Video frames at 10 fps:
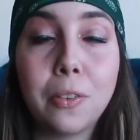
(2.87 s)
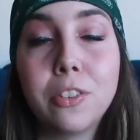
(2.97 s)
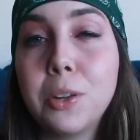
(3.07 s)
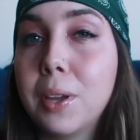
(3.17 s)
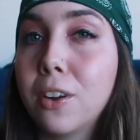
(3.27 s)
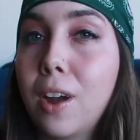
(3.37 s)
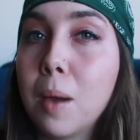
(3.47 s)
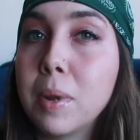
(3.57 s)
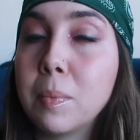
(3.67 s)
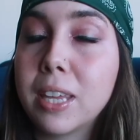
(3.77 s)
if you're new here,
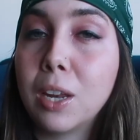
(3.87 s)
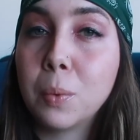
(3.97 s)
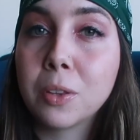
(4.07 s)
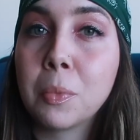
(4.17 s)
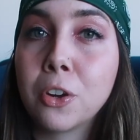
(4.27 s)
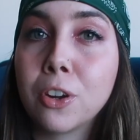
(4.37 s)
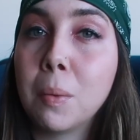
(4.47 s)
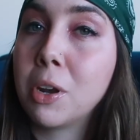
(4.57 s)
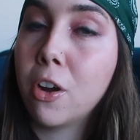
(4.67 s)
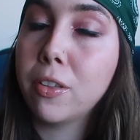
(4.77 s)
hi, my name is Katie Wismer.
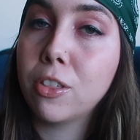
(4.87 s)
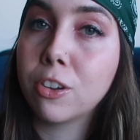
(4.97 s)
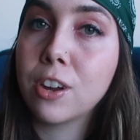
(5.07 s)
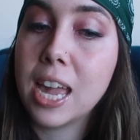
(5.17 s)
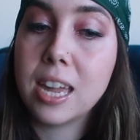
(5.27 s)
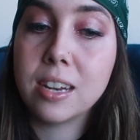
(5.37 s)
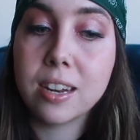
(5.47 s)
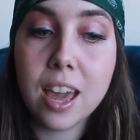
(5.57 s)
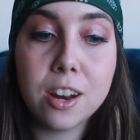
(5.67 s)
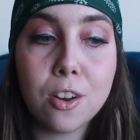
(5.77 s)
I'm an author and
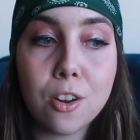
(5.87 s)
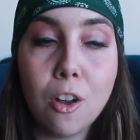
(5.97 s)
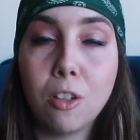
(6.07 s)
an editor.